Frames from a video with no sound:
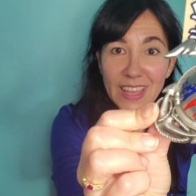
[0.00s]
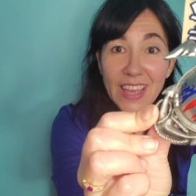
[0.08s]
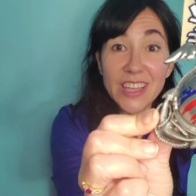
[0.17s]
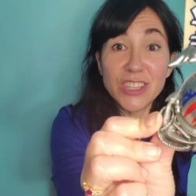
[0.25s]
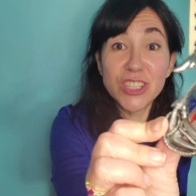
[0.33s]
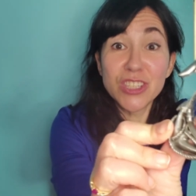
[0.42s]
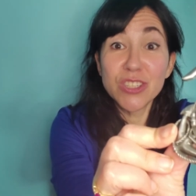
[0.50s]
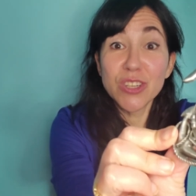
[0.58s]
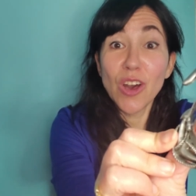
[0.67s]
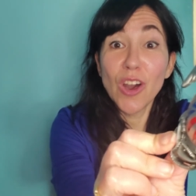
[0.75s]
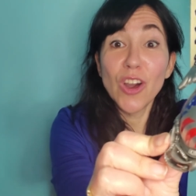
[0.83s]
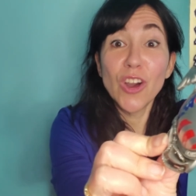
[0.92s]
It's
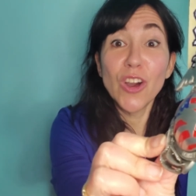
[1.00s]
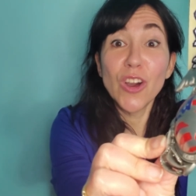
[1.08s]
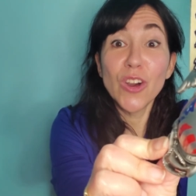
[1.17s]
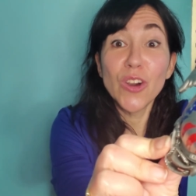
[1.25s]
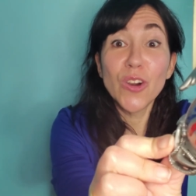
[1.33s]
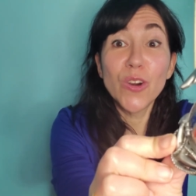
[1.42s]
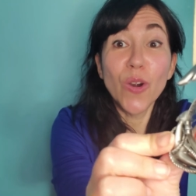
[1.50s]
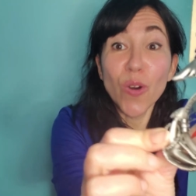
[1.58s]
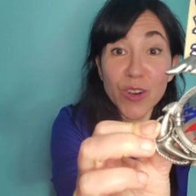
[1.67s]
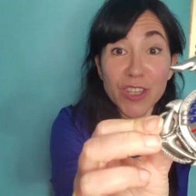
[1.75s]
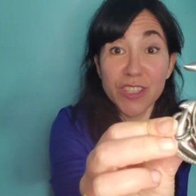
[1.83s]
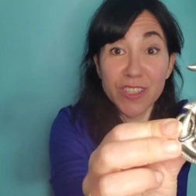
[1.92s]

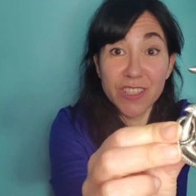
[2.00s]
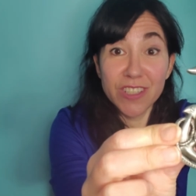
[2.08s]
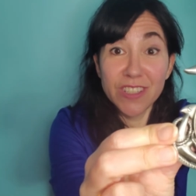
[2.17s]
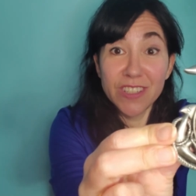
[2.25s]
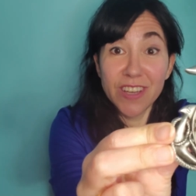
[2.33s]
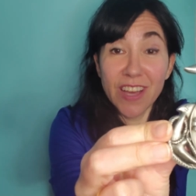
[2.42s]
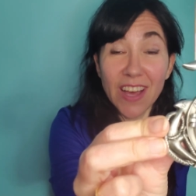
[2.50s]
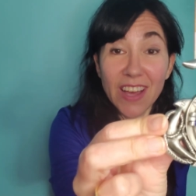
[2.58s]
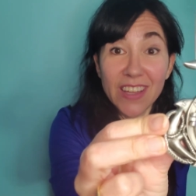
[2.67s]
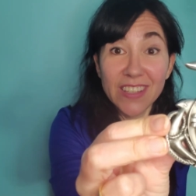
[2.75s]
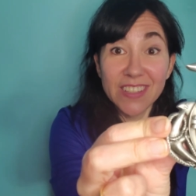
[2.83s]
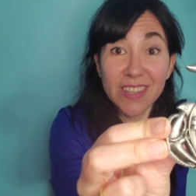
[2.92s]
gorgeous, you
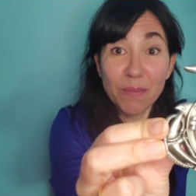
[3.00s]
guys.